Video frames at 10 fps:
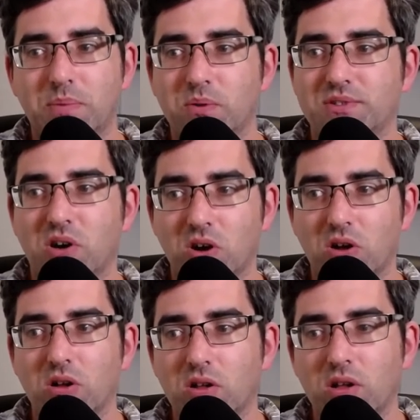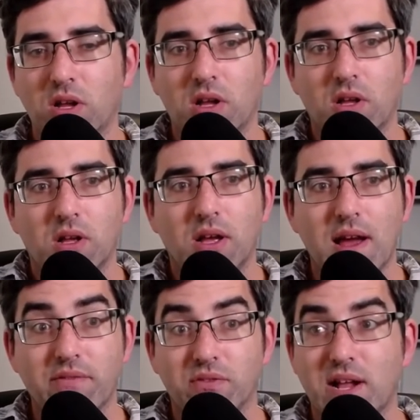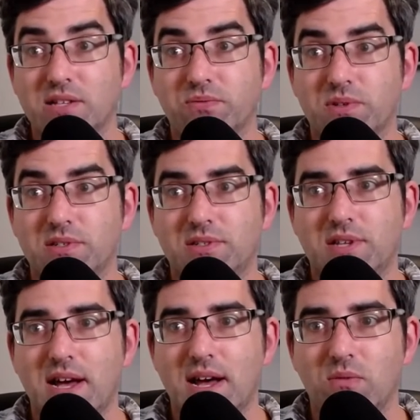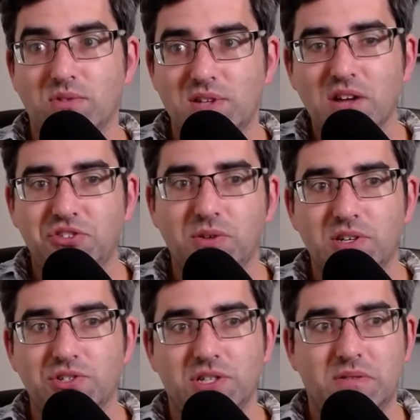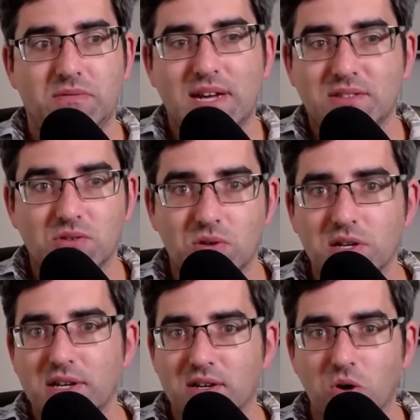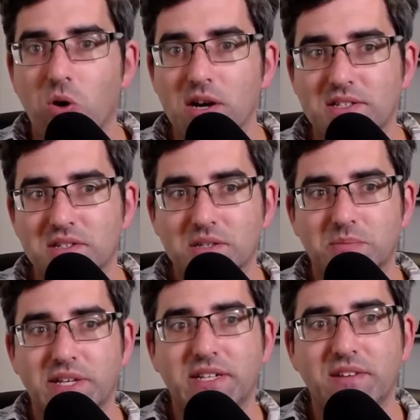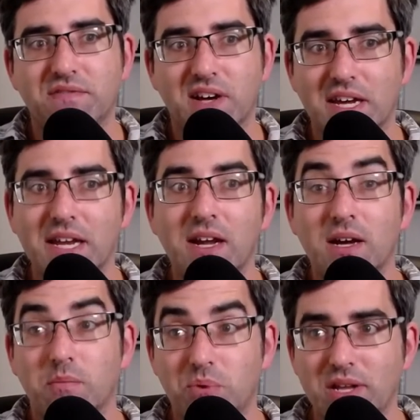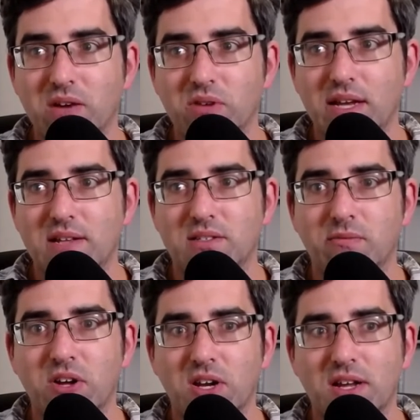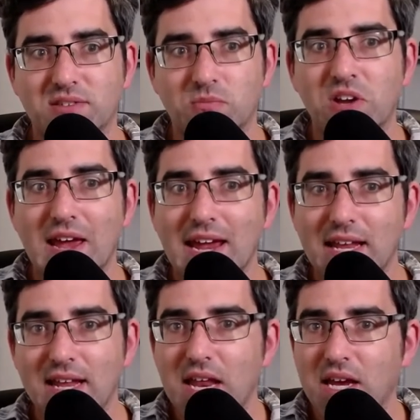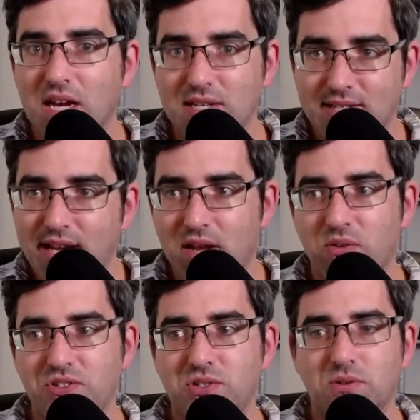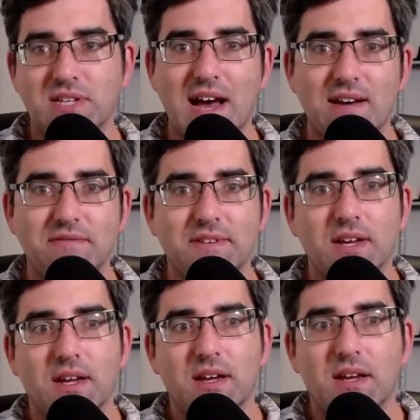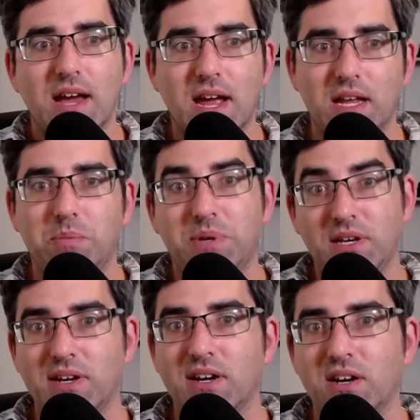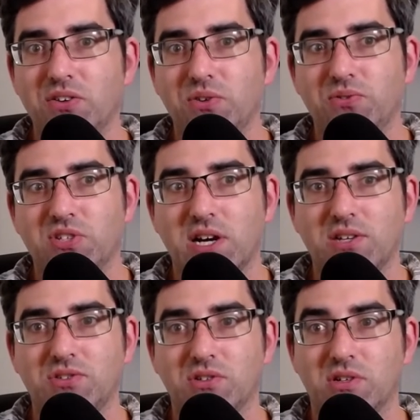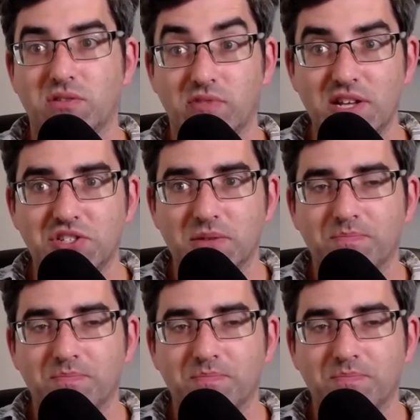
It was all everyone else was uh, was not Jewish, and that's of course, of course is completely fine. But equally, it's somewhat it's somewhat alienating and isolating when you don't have any peer who shares your religion.